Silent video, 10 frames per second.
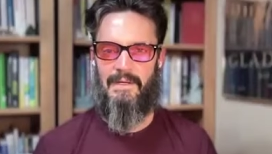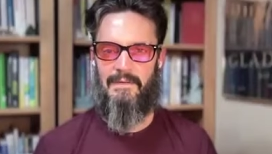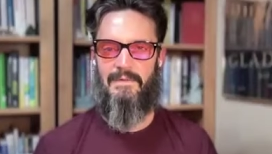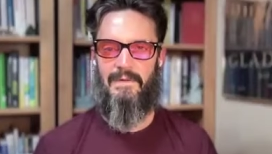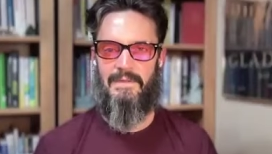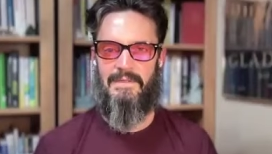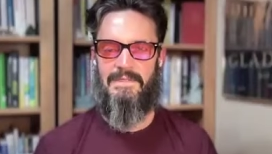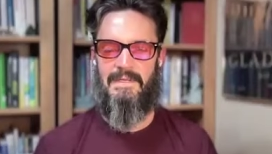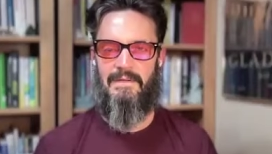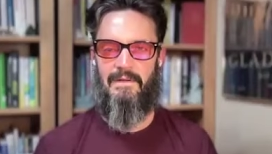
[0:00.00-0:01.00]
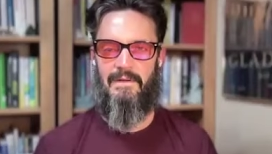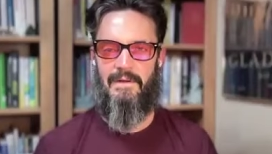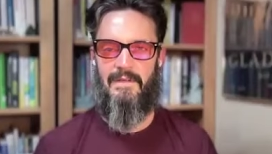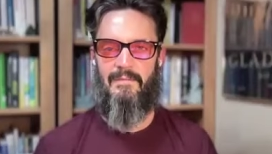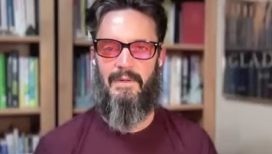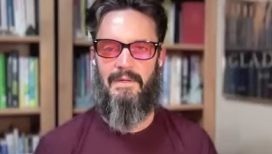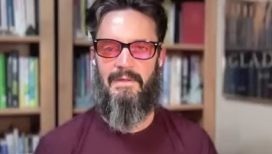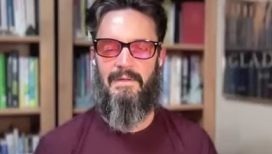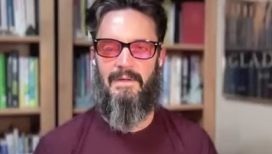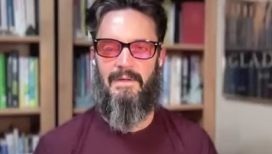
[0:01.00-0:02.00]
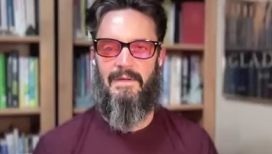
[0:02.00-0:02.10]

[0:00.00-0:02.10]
Like I can feel the seat underneath me.